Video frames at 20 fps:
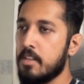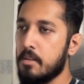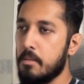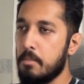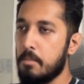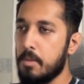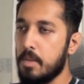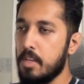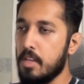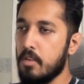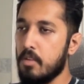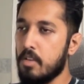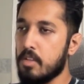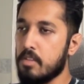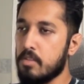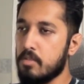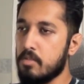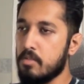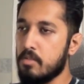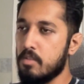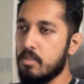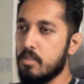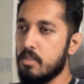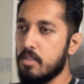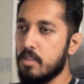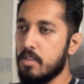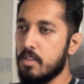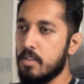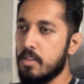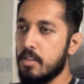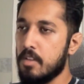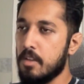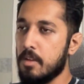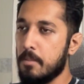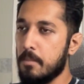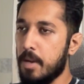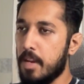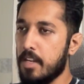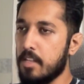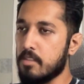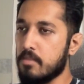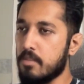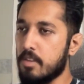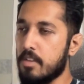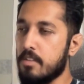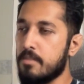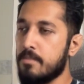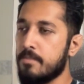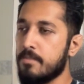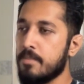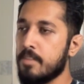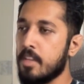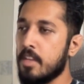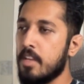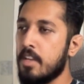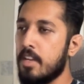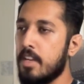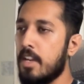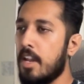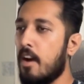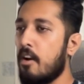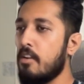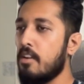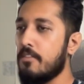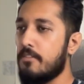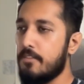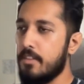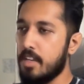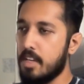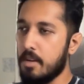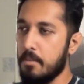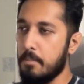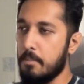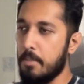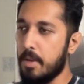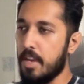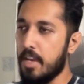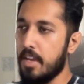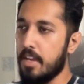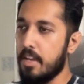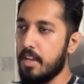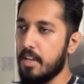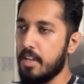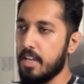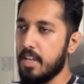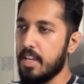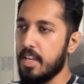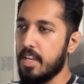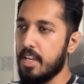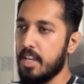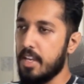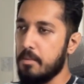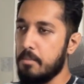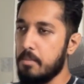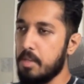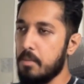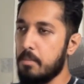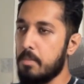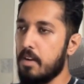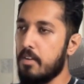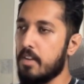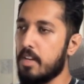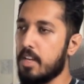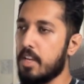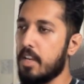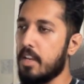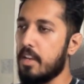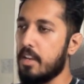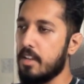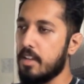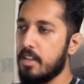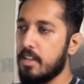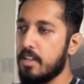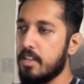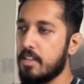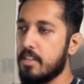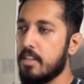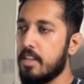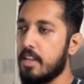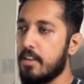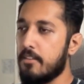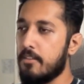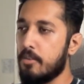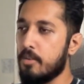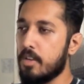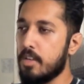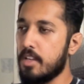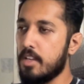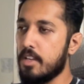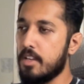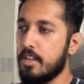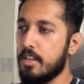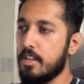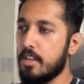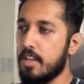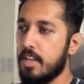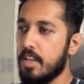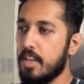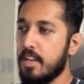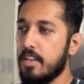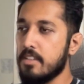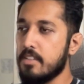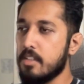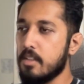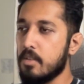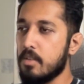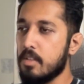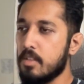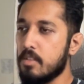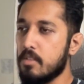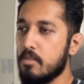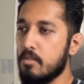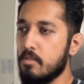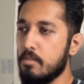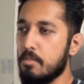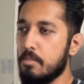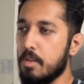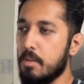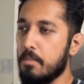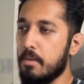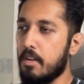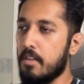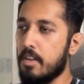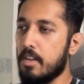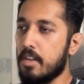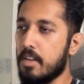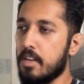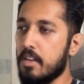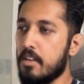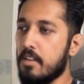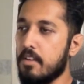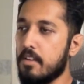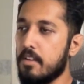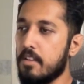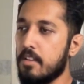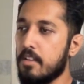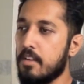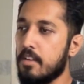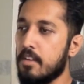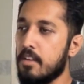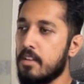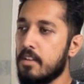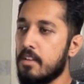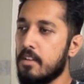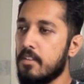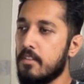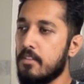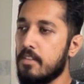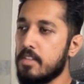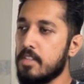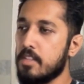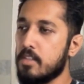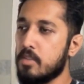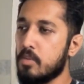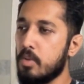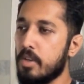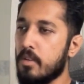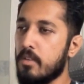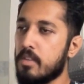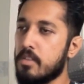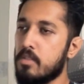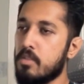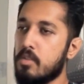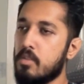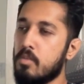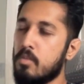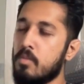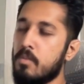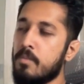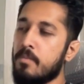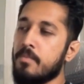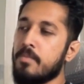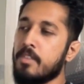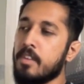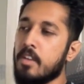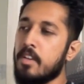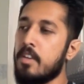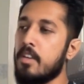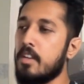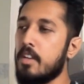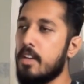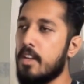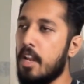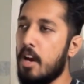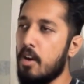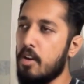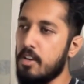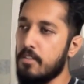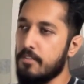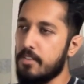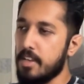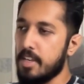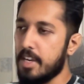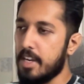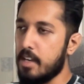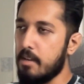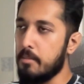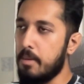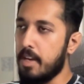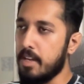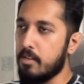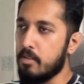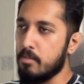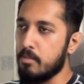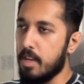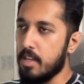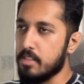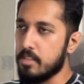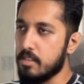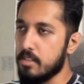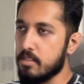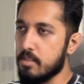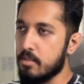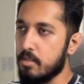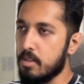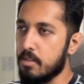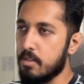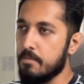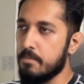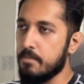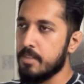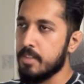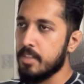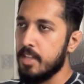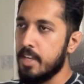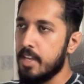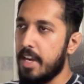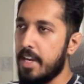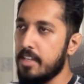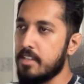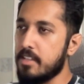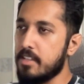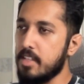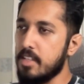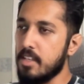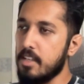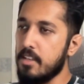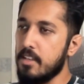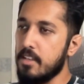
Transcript: p equals to -1. Now if we compare a and b power k, therefore here a is equals to b power k, which is 2 equals to 2. Now if we get back to Master's theorem and see